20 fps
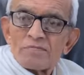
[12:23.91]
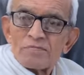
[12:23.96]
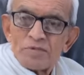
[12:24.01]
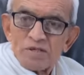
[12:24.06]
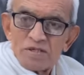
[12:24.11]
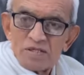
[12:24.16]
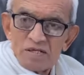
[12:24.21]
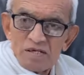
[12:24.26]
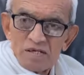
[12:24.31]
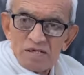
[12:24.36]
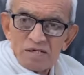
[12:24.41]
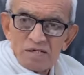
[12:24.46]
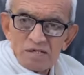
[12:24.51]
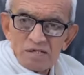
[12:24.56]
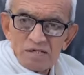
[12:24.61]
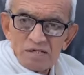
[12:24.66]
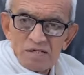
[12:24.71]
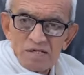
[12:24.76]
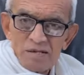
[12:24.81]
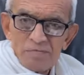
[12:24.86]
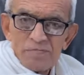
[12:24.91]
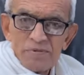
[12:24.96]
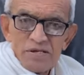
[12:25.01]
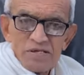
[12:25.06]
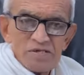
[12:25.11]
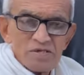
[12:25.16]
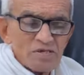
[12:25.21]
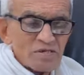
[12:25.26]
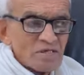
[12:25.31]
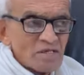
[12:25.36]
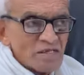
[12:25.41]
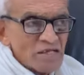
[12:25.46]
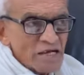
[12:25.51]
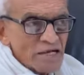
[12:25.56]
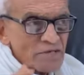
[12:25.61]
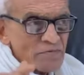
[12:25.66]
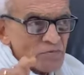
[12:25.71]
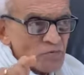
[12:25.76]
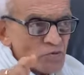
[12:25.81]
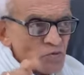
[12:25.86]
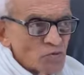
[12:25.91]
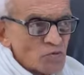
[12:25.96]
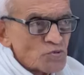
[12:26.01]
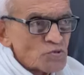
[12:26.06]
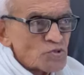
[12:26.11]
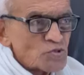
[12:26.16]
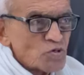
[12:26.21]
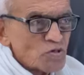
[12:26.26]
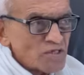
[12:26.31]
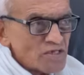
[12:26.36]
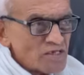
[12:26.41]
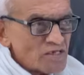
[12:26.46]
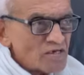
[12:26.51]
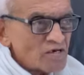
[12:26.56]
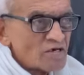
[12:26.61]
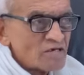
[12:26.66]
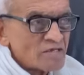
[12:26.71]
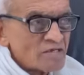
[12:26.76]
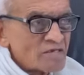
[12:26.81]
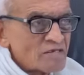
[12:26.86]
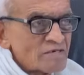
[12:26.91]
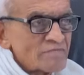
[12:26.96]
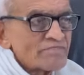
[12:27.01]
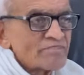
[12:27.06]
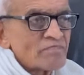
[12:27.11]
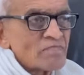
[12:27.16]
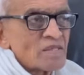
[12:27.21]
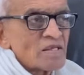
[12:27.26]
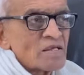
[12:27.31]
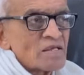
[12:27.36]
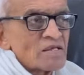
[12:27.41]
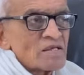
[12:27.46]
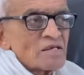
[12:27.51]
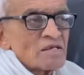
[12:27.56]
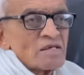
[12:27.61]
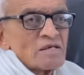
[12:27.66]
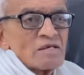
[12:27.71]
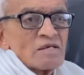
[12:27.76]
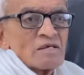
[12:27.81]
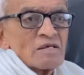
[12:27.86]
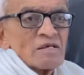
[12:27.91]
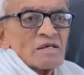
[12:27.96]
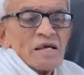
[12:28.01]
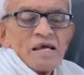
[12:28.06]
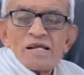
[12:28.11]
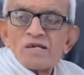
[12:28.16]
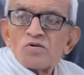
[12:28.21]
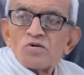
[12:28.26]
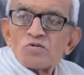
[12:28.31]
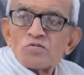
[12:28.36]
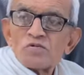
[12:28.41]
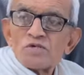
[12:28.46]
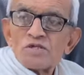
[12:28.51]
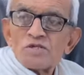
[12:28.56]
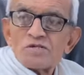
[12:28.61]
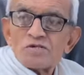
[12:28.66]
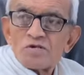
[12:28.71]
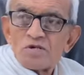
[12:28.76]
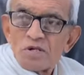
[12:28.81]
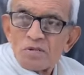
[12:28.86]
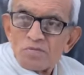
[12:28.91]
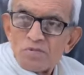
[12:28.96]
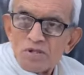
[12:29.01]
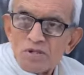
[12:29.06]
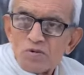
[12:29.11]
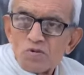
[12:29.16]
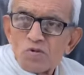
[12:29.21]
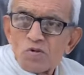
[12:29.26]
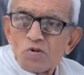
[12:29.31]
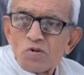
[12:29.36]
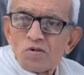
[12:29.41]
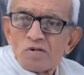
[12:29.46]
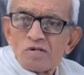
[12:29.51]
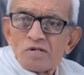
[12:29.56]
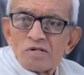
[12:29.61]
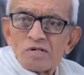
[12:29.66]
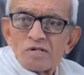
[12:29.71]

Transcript: Mother represents that force on the earth. Along with Sri Aurobindo,